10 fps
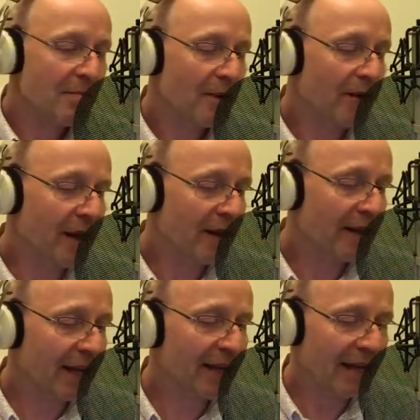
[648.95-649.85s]
But I
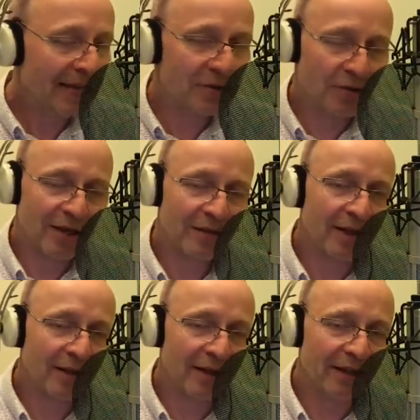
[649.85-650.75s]
get interest,
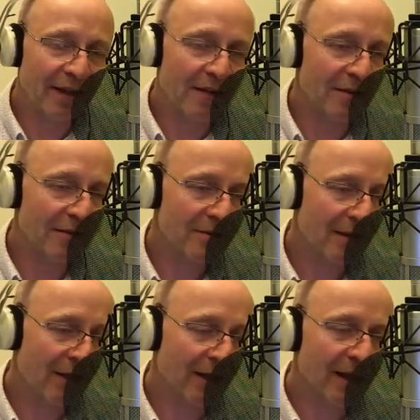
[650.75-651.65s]
unlike you,
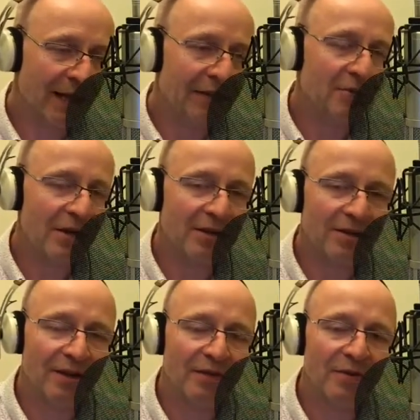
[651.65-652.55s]
I get
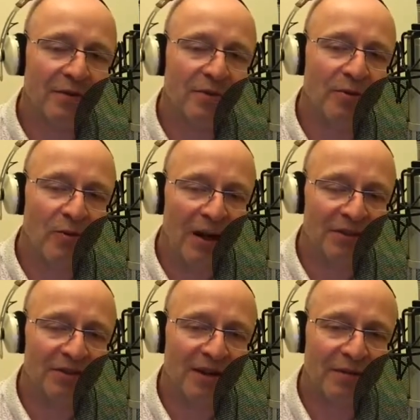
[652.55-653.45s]
interested in football
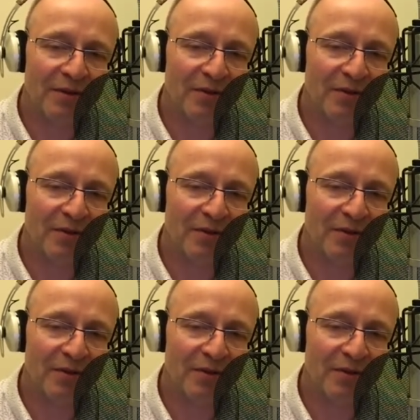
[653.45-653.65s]
once every